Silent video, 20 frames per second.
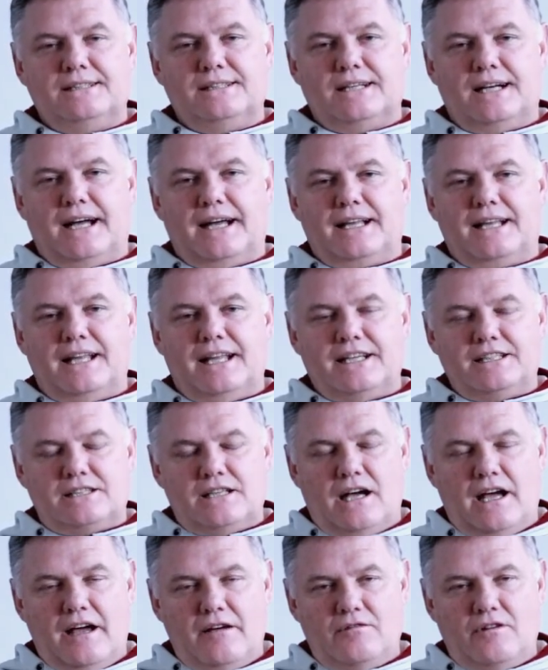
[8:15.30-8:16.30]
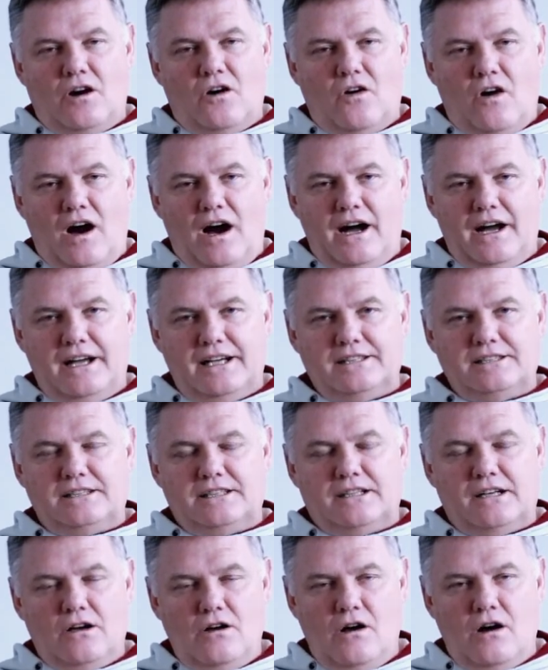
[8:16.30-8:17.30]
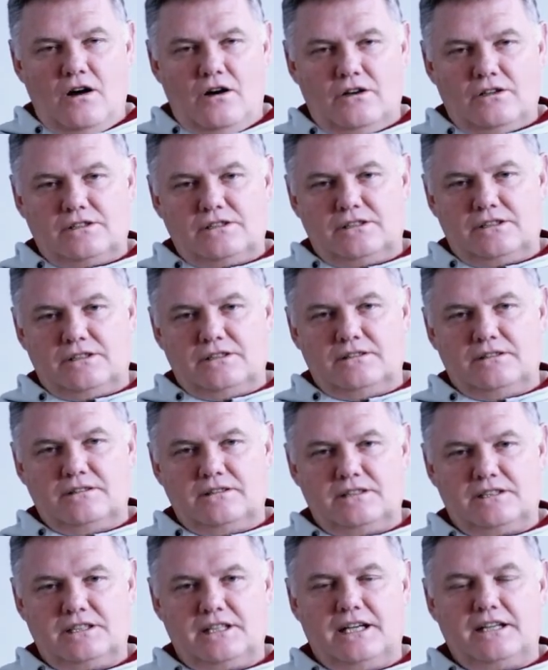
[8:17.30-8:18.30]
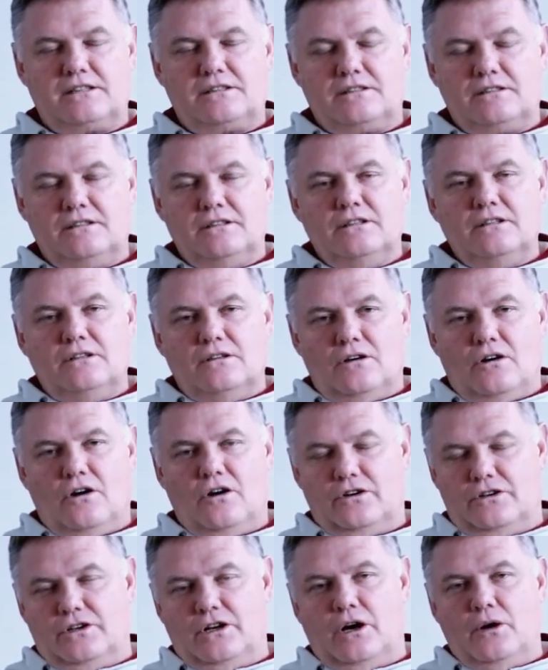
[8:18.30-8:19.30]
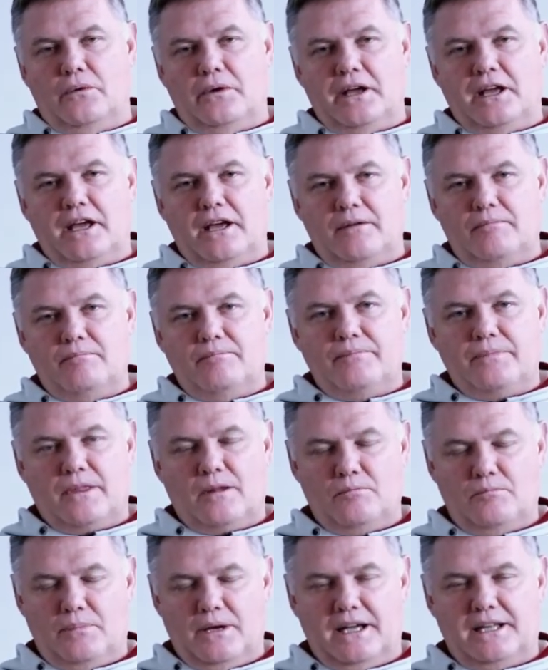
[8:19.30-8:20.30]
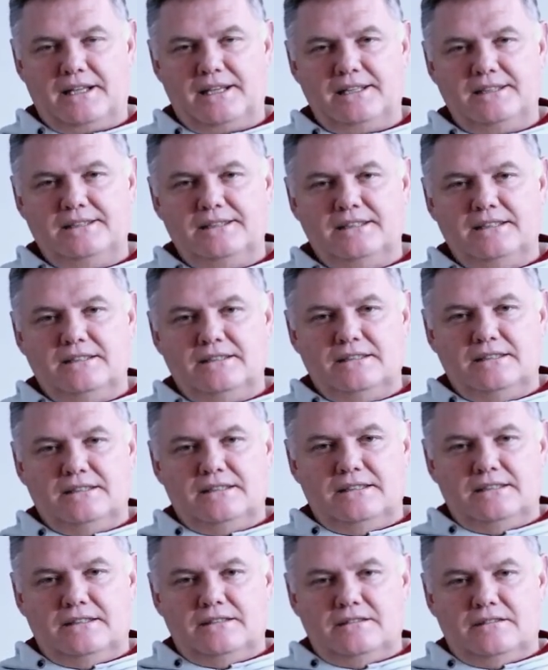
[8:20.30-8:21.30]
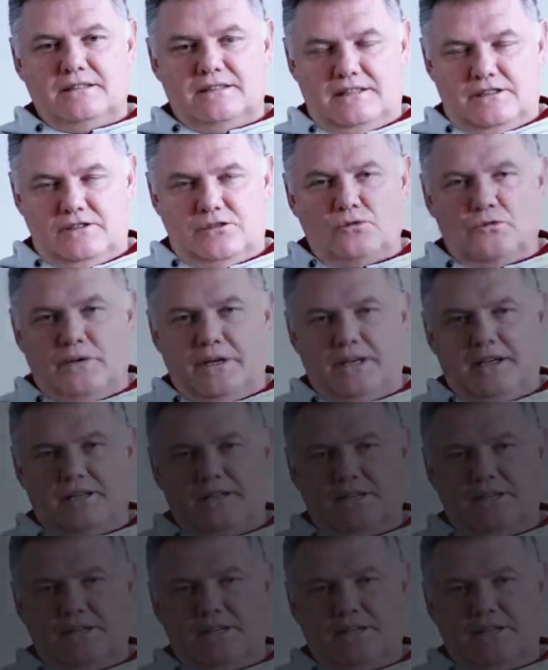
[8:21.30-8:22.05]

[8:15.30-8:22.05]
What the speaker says: and let's have our eyes and our hearts set on knowing Him better this week.